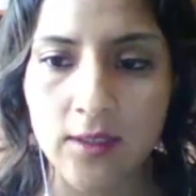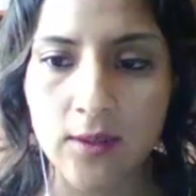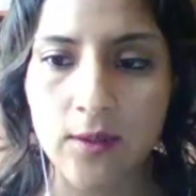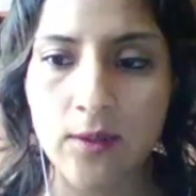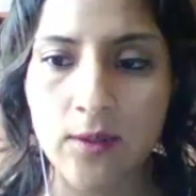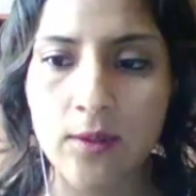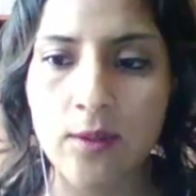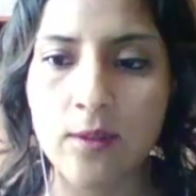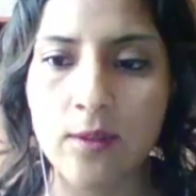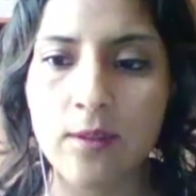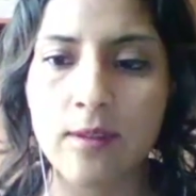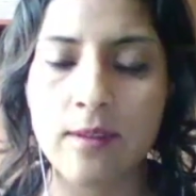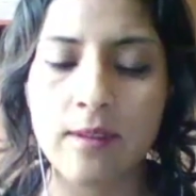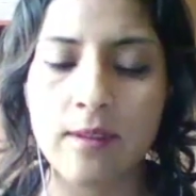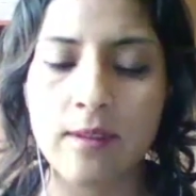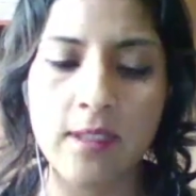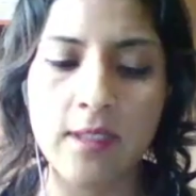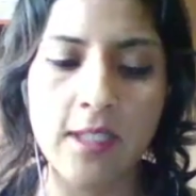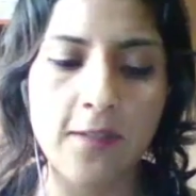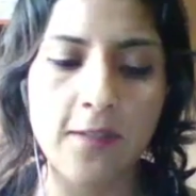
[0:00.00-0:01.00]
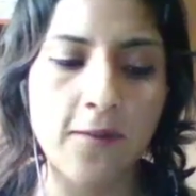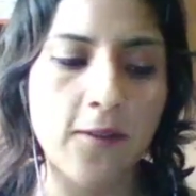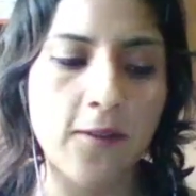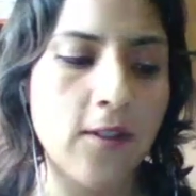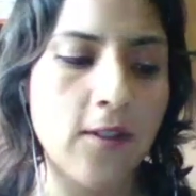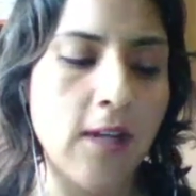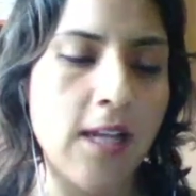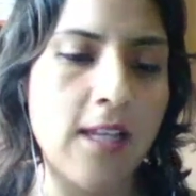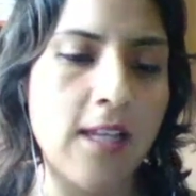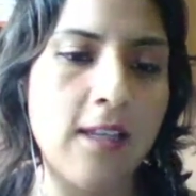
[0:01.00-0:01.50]
to give
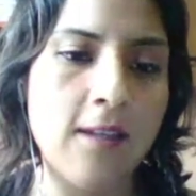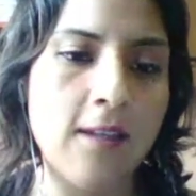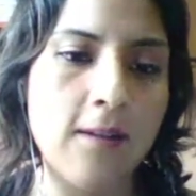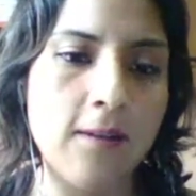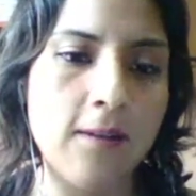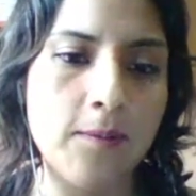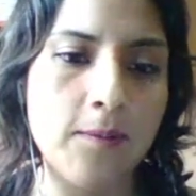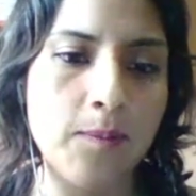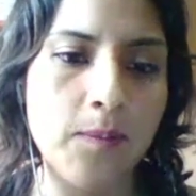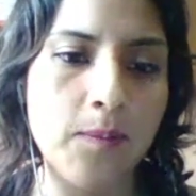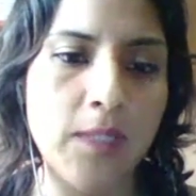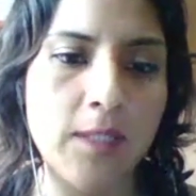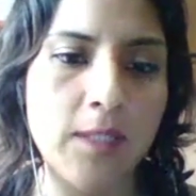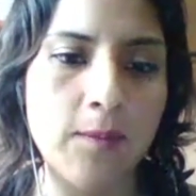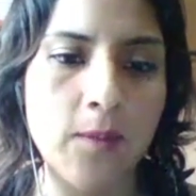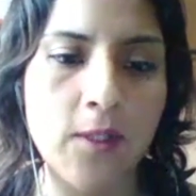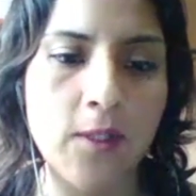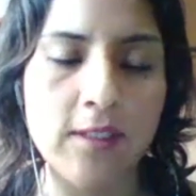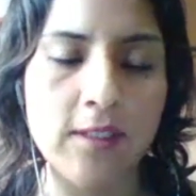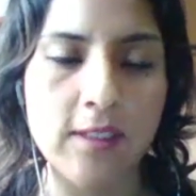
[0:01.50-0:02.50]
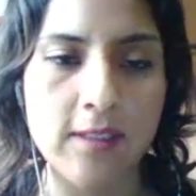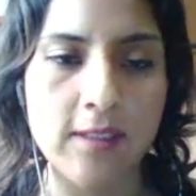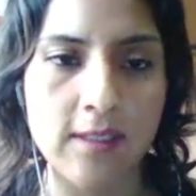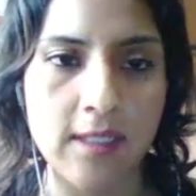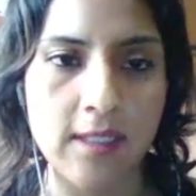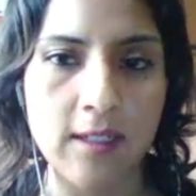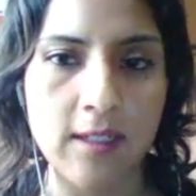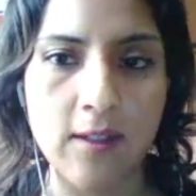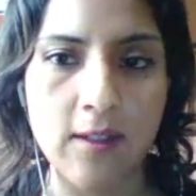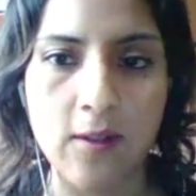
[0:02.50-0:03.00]
you a little bit more
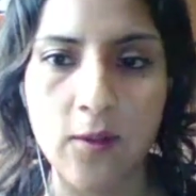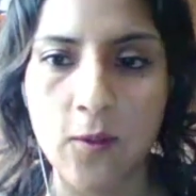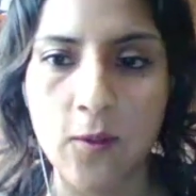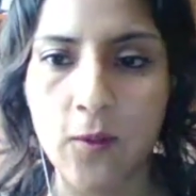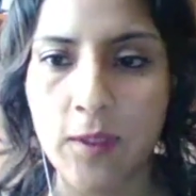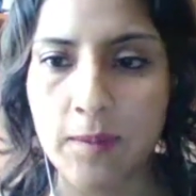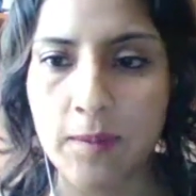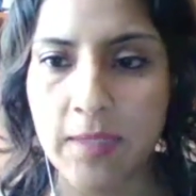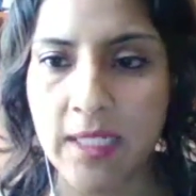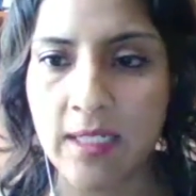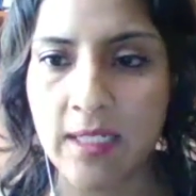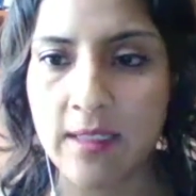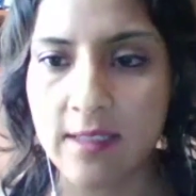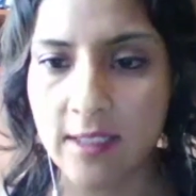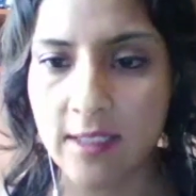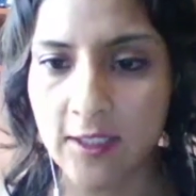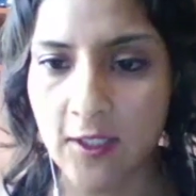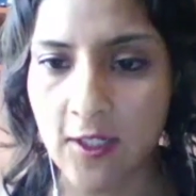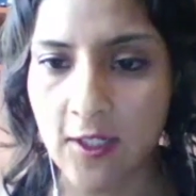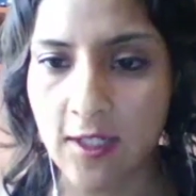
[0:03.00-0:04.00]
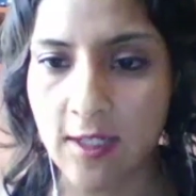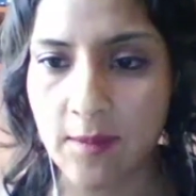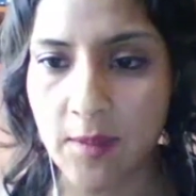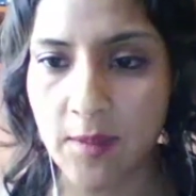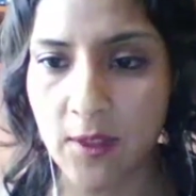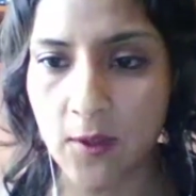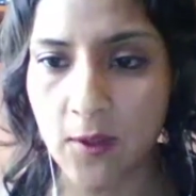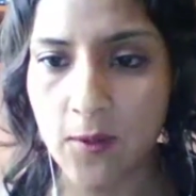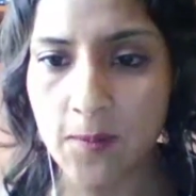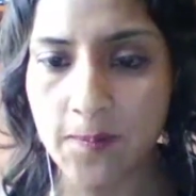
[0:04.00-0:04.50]
detail on Women in Technology
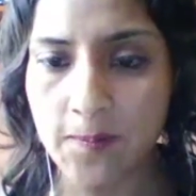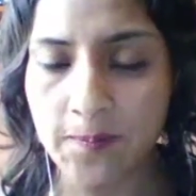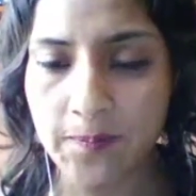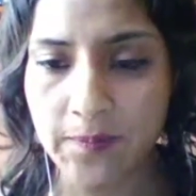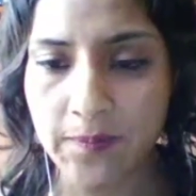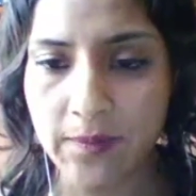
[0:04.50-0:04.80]
Peru.